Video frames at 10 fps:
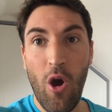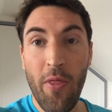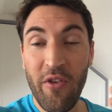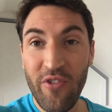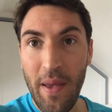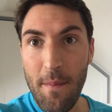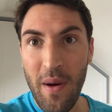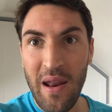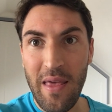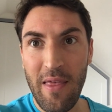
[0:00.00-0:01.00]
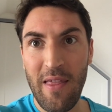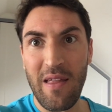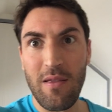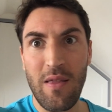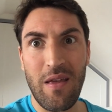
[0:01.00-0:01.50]
earn the same money
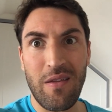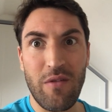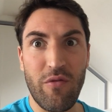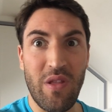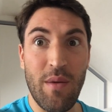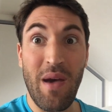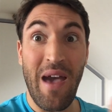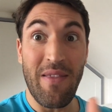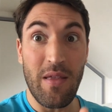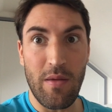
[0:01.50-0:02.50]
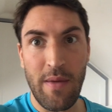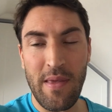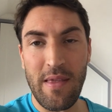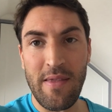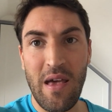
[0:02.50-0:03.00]
that they did for them and
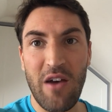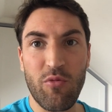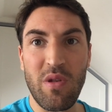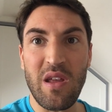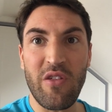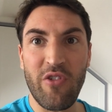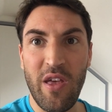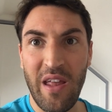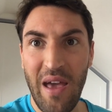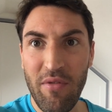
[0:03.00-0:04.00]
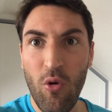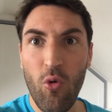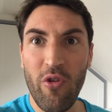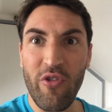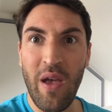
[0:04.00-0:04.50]
their husband did, so they can have
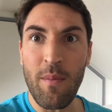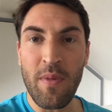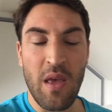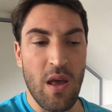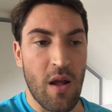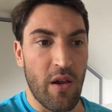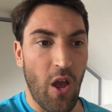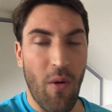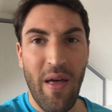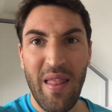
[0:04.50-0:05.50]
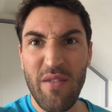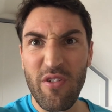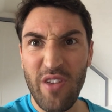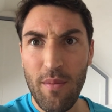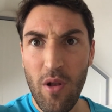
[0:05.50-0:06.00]
all the same, go out and live
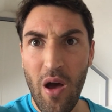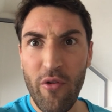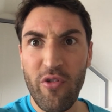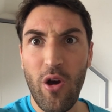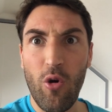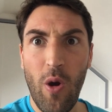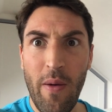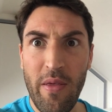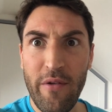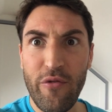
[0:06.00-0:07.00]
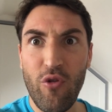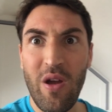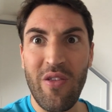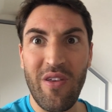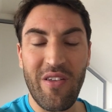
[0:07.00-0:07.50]
the same lifestyle, go out with their
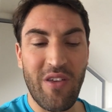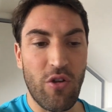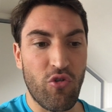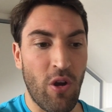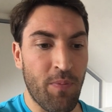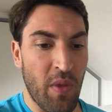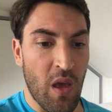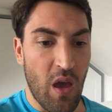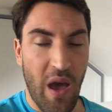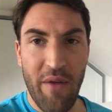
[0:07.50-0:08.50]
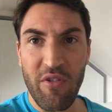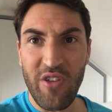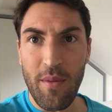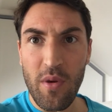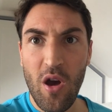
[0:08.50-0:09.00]
friends, etc., and have the
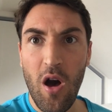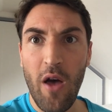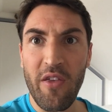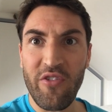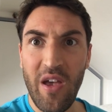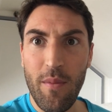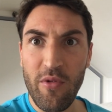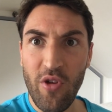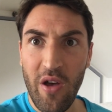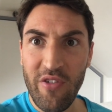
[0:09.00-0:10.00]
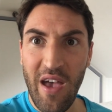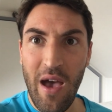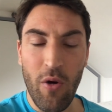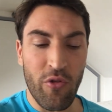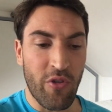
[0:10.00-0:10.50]
same car, the same size
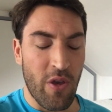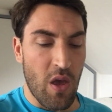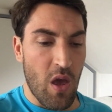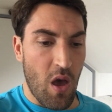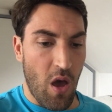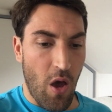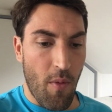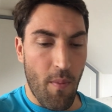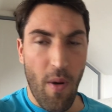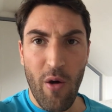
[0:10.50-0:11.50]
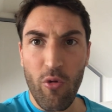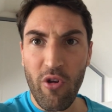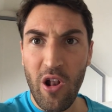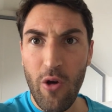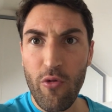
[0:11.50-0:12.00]
house, buy all
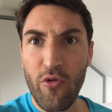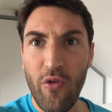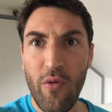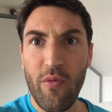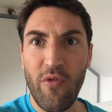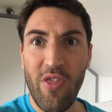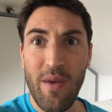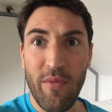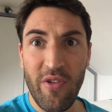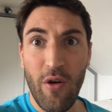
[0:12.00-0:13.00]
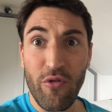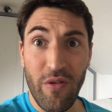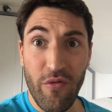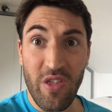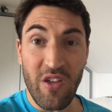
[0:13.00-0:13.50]
the clothes for themselves
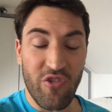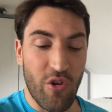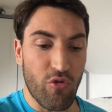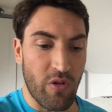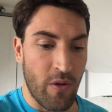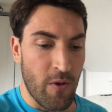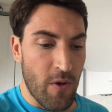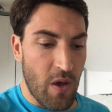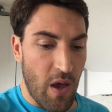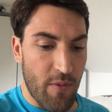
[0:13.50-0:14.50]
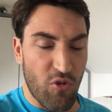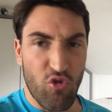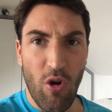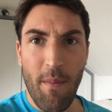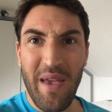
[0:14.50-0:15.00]
and for their children, and
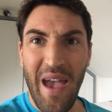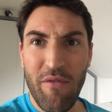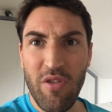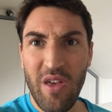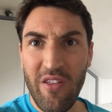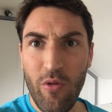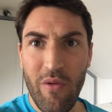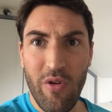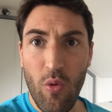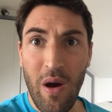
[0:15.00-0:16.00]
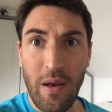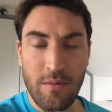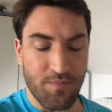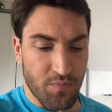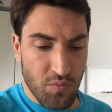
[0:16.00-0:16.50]
just try and be everything to everyone.
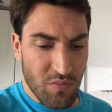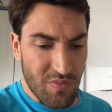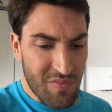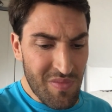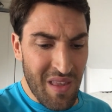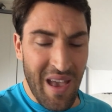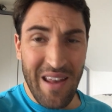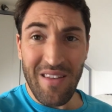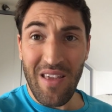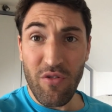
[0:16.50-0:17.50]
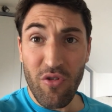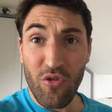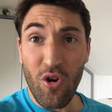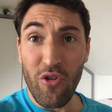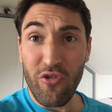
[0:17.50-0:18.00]
And they
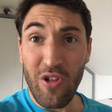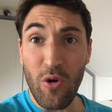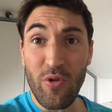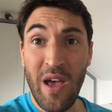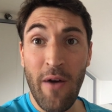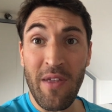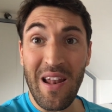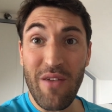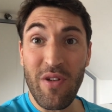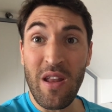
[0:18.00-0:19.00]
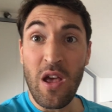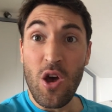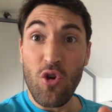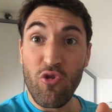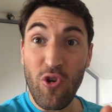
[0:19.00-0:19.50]
just got to slow down. They're living
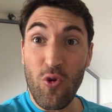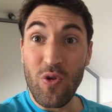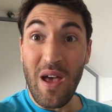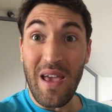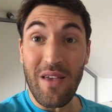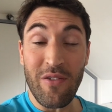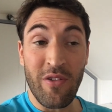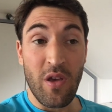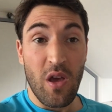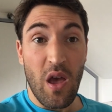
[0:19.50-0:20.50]
2 days